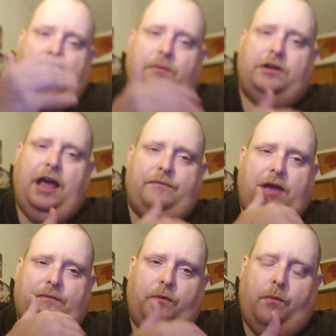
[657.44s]
I want to have
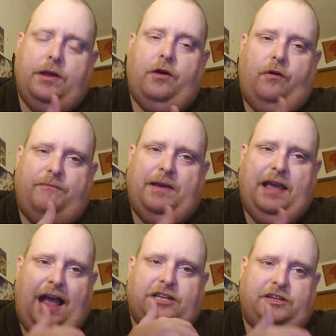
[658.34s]
you have a window of
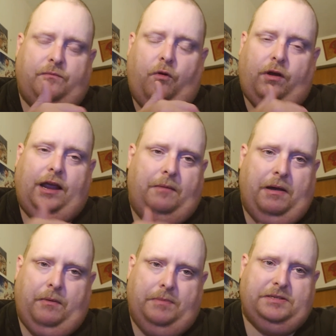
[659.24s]
me actually working on
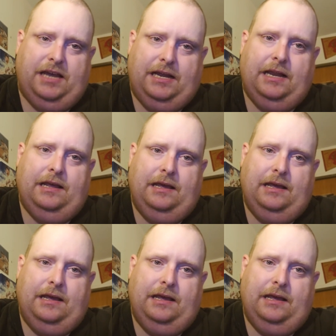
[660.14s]
my website.